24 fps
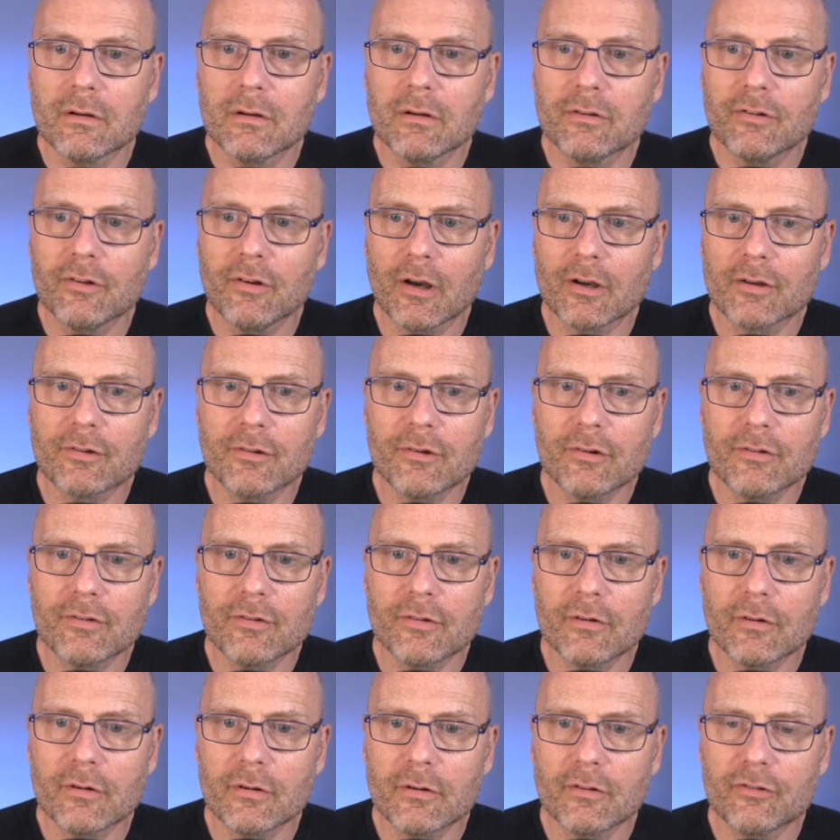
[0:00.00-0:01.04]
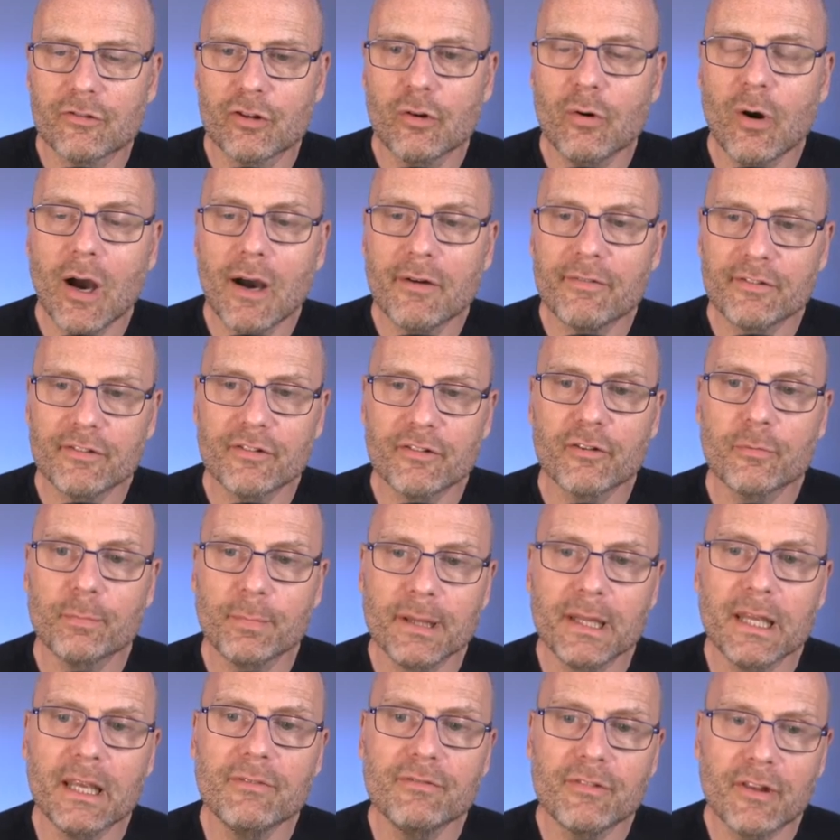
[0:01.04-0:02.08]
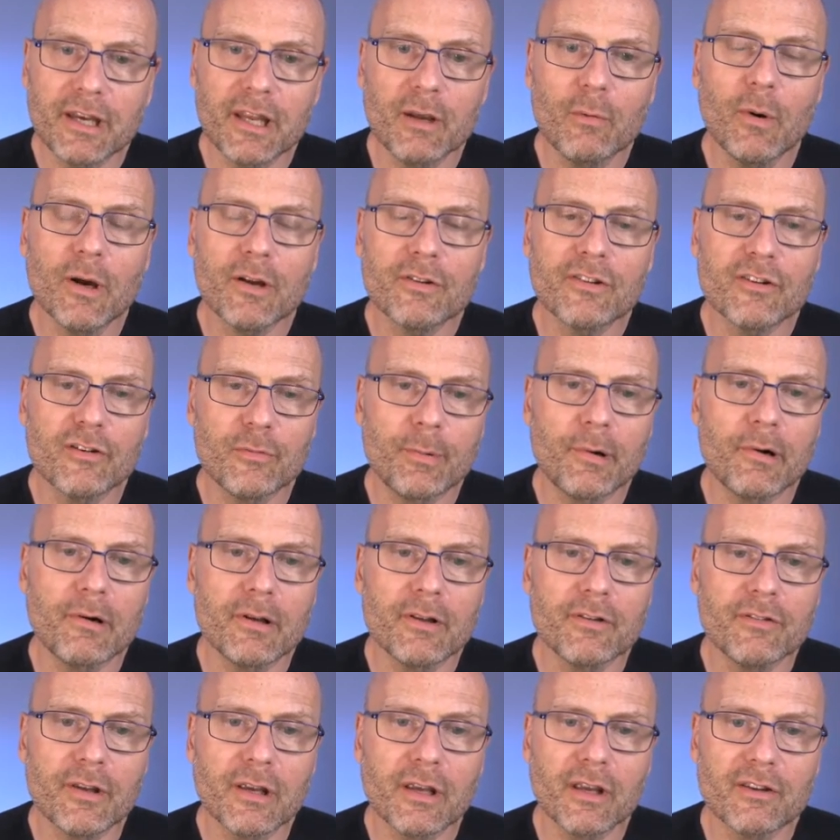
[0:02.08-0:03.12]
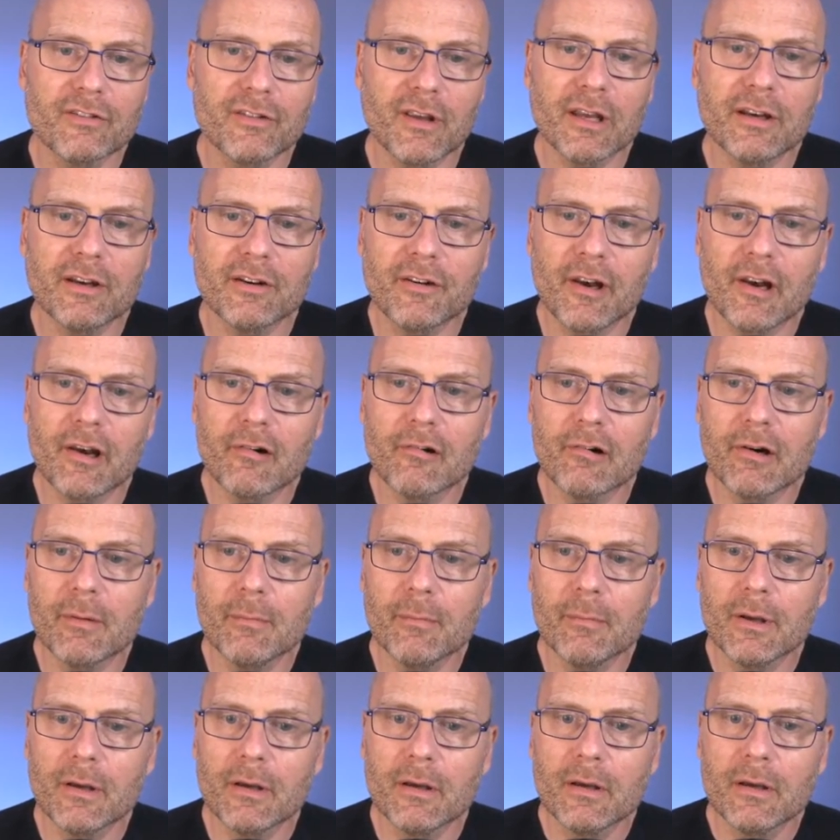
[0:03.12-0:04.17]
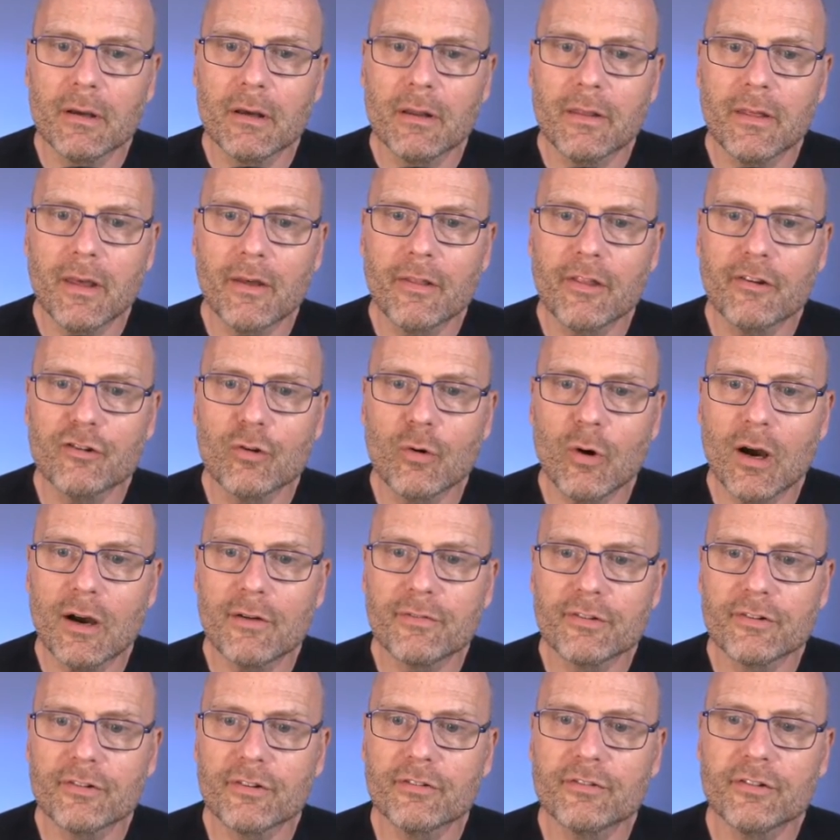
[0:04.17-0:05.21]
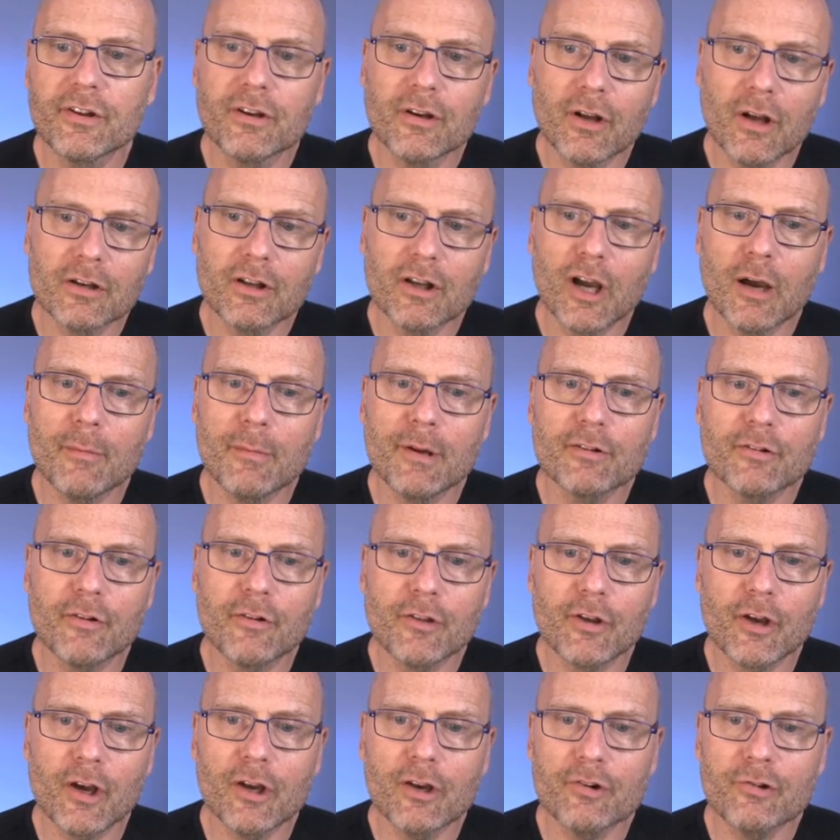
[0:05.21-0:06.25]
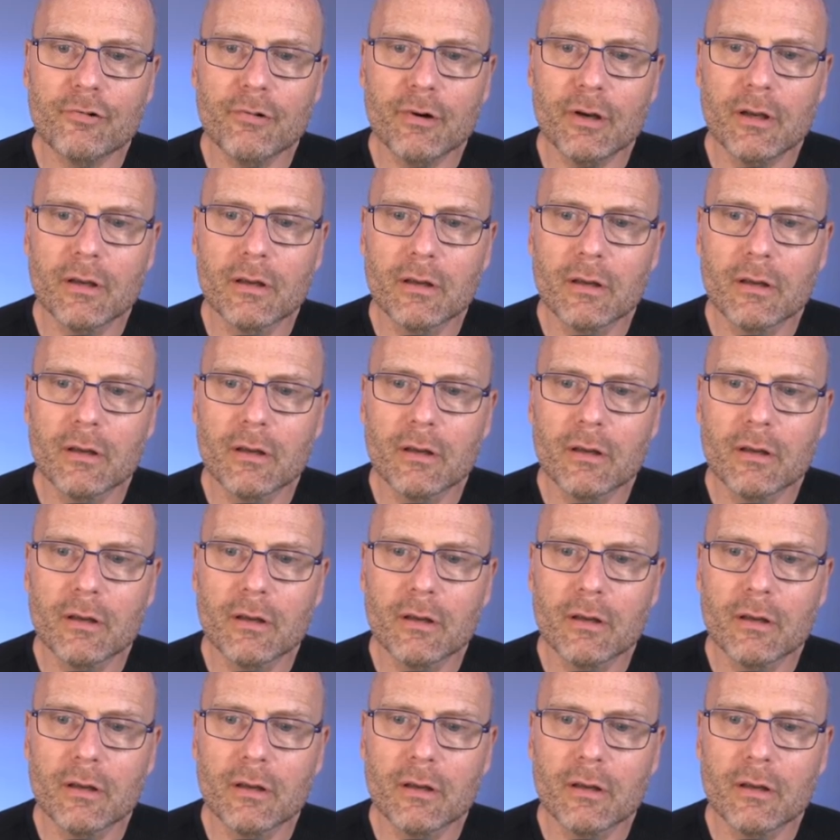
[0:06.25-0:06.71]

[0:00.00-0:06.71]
doctors. 2 officers believed that he was experiencing excited delirium. The other 2 officers did not comment to the contrary.